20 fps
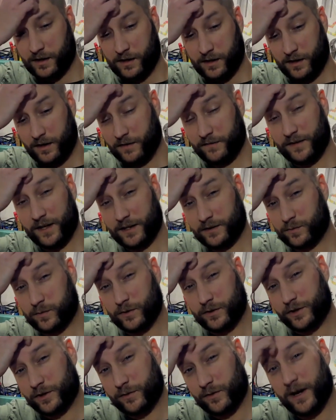If that's
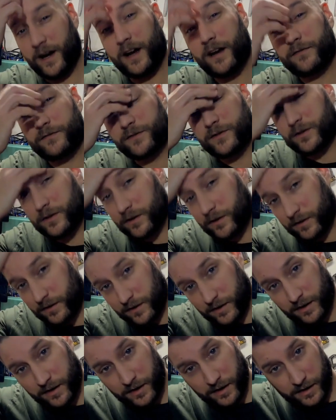what you're after,
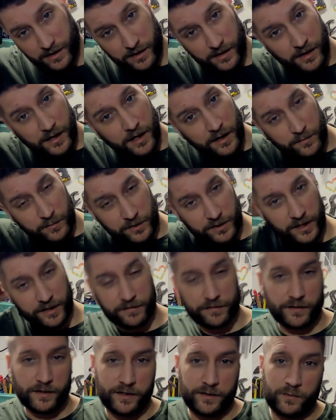I would
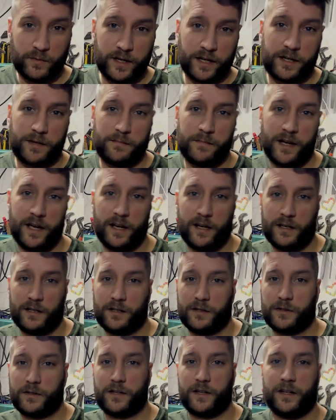definitely recommend
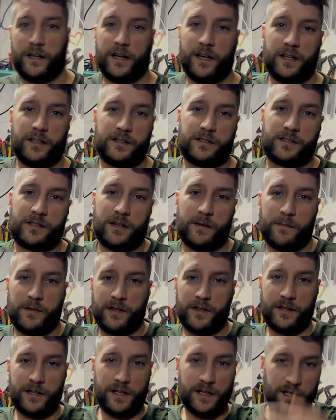looking at some
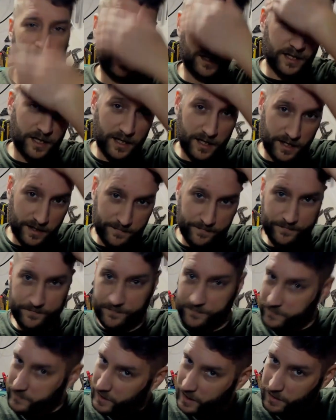of the
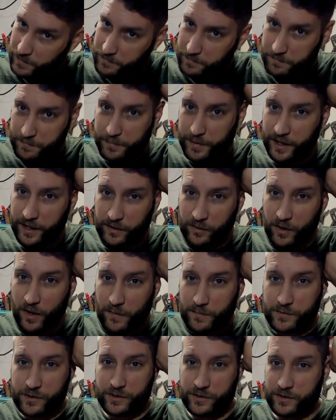bigger
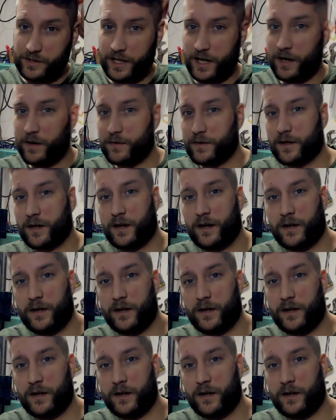options out there